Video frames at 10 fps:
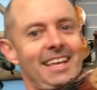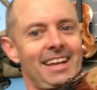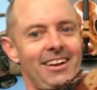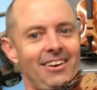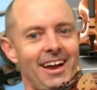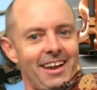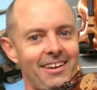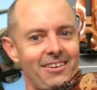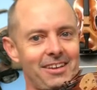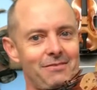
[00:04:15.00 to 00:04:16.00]
All right,
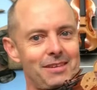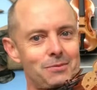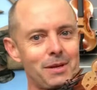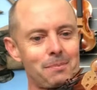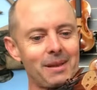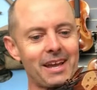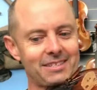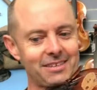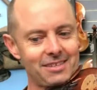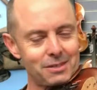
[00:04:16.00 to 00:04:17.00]
I'll give this one a play.
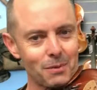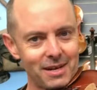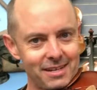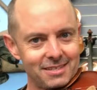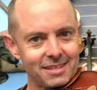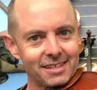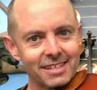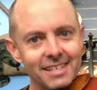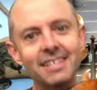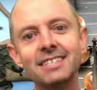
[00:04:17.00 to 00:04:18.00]
So this one is
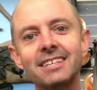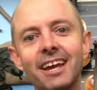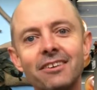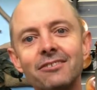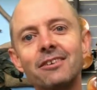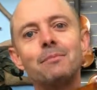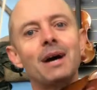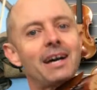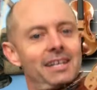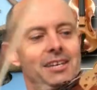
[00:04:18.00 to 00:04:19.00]
Gliga St
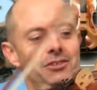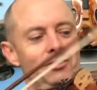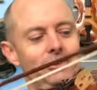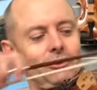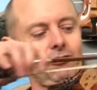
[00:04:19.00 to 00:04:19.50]
Romani 2.